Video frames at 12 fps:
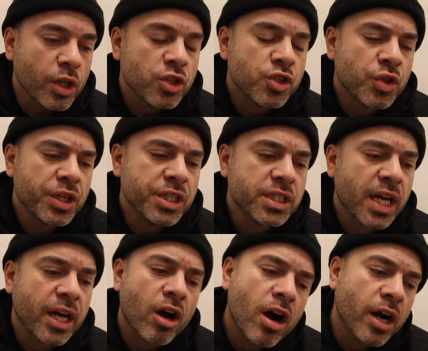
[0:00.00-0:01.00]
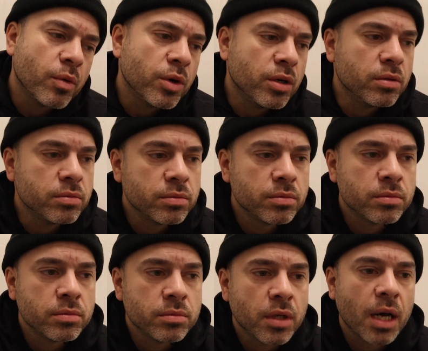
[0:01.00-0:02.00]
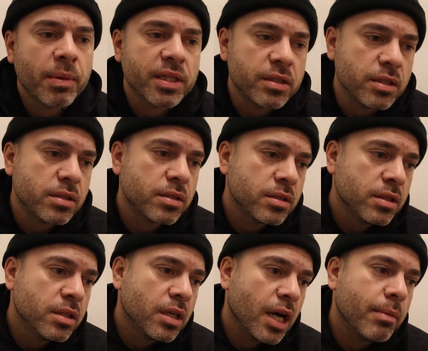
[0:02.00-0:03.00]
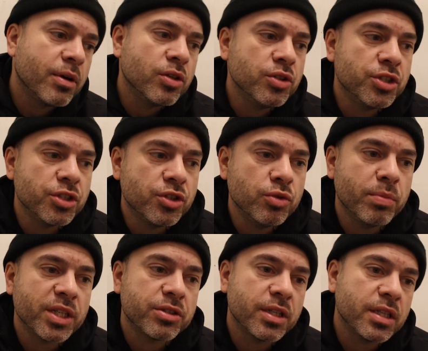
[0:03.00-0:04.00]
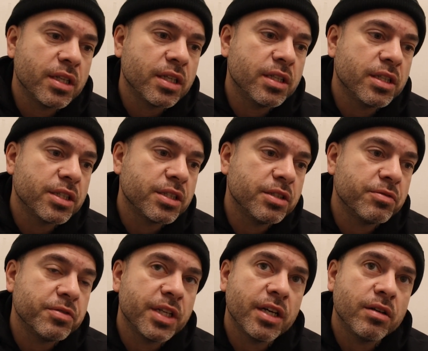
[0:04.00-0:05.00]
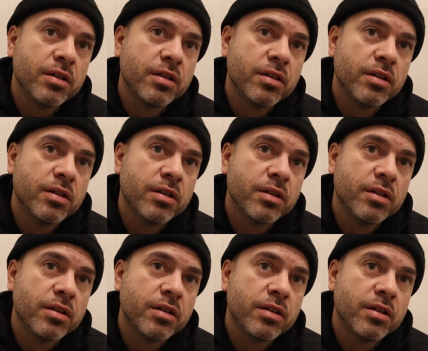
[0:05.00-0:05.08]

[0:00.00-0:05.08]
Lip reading: So he's like, all right, well, how about this? How about you just do my strength and conditioning for now?